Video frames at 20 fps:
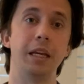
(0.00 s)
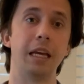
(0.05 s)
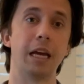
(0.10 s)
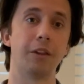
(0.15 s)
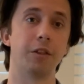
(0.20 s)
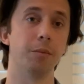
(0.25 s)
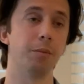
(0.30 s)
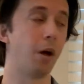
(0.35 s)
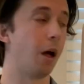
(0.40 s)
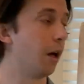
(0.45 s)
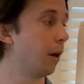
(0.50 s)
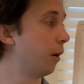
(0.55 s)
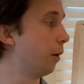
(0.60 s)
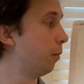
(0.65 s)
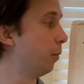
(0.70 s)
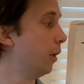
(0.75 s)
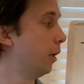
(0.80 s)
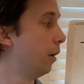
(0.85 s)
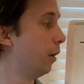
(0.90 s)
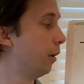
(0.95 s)
at the bottom,
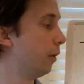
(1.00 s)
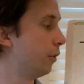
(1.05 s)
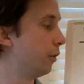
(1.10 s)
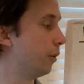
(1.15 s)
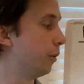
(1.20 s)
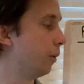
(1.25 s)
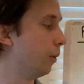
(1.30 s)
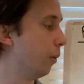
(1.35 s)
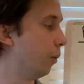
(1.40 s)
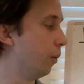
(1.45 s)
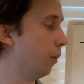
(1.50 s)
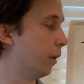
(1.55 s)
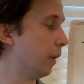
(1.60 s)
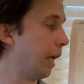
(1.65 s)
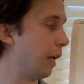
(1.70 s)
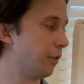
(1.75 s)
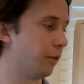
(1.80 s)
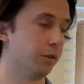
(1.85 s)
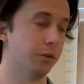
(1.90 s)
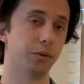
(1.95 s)
to
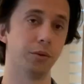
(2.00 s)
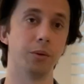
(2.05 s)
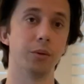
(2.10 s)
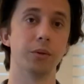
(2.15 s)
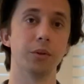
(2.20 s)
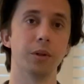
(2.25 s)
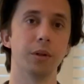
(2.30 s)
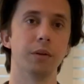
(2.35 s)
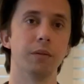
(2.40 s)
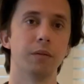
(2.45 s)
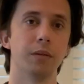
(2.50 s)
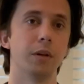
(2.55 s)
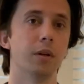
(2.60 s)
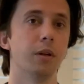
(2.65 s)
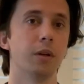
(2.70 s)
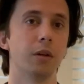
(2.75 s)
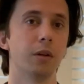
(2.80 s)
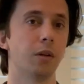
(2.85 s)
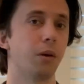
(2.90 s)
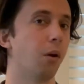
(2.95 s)
less intrusive,
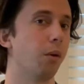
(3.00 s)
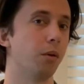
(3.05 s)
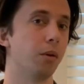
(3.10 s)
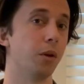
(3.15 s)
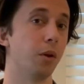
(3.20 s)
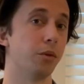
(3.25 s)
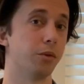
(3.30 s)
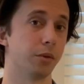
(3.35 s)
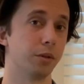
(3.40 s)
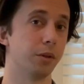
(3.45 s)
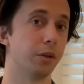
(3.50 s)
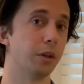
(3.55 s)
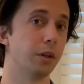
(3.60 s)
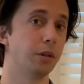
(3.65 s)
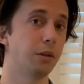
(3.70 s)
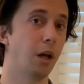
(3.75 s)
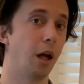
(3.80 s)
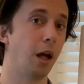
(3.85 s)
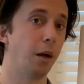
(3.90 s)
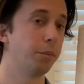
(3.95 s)
going closer to the
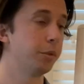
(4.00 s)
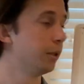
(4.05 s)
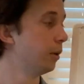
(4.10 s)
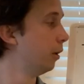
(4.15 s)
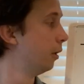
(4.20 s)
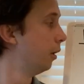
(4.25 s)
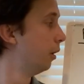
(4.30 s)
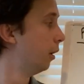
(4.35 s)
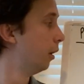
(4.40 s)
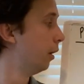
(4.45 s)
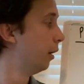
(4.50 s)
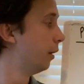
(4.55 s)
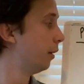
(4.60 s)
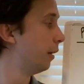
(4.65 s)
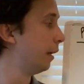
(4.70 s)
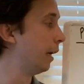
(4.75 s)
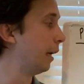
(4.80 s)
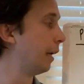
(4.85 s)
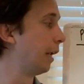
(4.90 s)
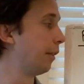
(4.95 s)
top.
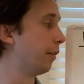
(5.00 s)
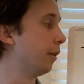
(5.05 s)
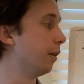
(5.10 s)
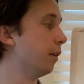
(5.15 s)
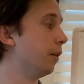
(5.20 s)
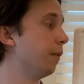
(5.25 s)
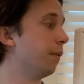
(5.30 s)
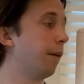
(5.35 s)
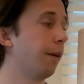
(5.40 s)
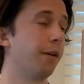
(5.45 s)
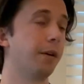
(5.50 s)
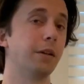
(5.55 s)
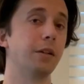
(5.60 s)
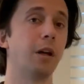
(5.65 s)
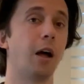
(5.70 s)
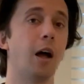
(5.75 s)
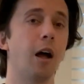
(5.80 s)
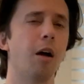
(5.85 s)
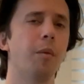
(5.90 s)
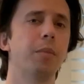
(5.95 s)
And at the very
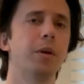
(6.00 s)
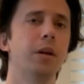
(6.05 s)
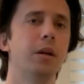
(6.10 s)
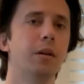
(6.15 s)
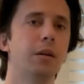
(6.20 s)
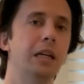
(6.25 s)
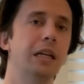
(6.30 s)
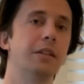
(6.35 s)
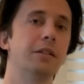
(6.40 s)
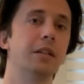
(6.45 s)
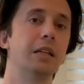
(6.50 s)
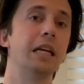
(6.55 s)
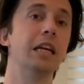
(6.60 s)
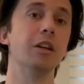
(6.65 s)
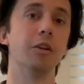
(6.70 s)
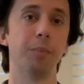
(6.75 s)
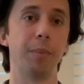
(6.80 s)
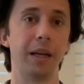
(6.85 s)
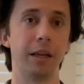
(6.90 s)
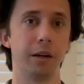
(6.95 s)
top is an
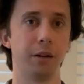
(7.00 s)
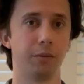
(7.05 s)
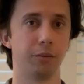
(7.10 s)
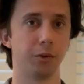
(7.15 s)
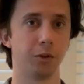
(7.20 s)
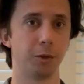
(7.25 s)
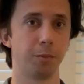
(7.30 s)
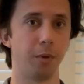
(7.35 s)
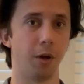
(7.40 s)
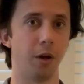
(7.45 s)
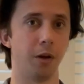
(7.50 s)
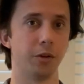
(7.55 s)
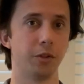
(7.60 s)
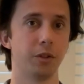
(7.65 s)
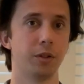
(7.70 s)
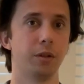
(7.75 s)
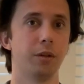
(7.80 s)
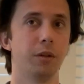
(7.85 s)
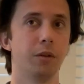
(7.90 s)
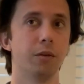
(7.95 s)
independent
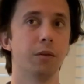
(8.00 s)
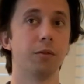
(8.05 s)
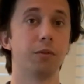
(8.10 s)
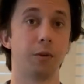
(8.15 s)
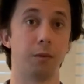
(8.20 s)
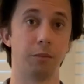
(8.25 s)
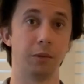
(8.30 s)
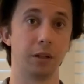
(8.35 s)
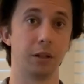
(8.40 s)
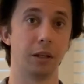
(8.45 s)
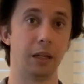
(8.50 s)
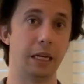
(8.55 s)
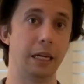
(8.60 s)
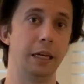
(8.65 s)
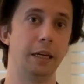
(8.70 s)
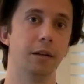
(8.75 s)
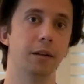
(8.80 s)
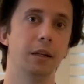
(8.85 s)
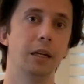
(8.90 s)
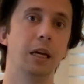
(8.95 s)
response from the
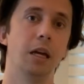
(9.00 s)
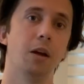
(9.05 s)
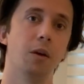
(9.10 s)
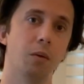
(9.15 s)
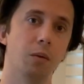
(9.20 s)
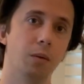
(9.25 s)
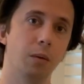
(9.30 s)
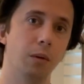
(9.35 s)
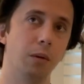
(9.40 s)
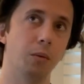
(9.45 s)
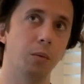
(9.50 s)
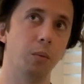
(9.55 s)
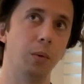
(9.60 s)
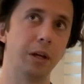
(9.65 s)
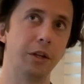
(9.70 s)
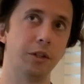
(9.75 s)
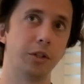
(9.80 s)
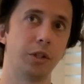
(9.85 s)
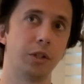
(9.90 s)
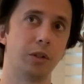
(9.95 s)
client,
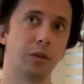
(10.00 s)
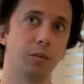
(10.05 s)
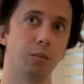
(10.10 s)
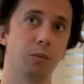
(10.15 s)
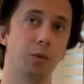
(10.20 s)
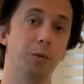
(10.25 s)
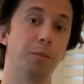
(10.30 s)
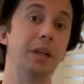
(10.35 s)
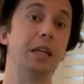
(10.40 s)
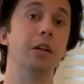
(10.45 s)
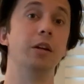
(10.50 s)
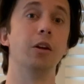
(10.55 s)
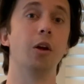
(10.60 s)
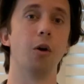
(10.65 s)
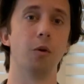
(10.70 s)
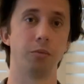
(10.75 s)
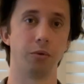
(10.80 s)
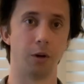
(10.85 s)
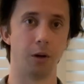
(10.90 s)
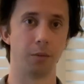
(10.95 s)
which would be no
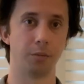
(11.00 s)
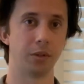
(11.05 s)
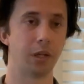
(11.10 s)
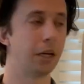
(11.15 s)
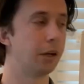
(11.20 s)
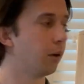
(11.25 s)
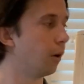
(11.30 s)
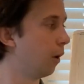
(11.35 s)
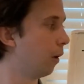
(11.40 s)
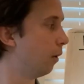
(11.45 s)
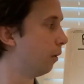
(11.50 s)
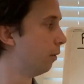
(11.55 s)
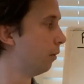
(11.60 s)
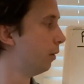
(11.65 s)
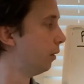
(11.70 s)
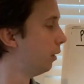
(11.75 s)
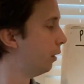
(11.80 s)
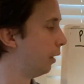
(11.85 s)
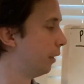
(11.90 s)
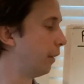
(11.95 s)
prompts at all.
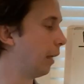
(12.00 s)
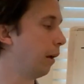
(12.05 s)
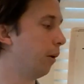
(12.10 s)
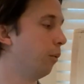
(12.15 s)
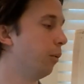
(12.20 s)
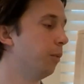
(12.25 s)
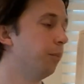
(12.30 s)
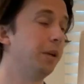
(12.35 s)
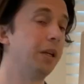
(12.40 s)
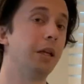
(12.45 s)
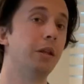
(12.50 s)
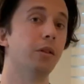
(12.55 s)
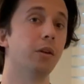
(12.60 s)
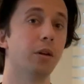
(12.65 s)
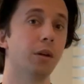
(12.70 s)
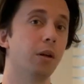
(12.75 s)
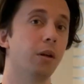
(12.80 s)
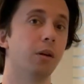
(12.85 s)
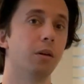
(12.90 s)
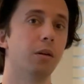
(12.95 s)
And that would be
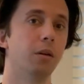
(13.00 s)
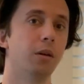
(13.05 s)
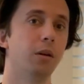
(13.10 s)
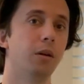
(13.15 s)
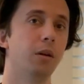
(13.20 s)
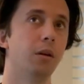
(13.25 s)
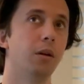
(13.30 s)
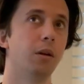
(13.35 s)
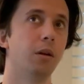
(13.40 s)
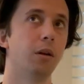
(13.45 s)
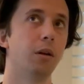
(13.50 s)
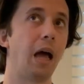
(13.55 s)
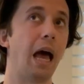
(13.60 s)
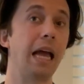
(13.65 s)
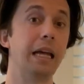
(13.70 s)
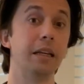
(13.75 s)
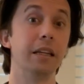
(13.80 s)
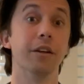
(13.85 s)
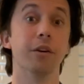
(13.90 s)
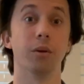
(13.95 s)
the
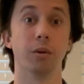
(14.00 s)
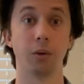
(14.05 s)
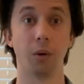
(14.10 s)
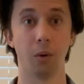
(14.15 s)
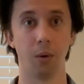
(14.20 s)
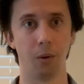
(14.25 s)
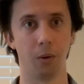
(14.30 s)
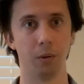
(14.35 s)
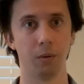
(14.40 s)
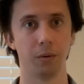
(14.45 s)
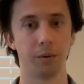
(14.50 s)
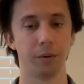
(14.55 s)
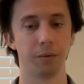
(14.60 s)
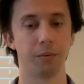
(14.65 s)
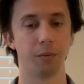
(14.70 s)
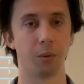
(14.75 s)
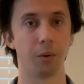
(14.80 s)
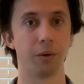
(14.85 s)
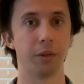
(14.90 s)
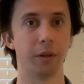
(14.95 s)
ideal goal
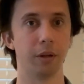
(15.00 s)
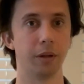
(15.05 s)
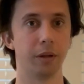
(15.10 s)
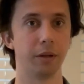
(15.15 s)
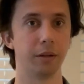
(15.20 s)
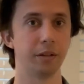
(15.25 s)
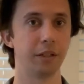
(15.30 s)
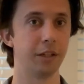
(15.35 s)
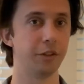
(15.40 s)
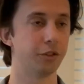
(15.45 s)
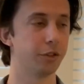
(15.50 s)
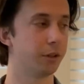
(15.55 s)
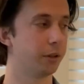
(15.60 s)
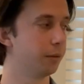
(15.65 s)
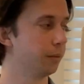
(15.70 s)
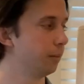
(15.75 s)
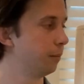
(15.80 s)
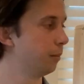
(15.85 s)
for the teacher.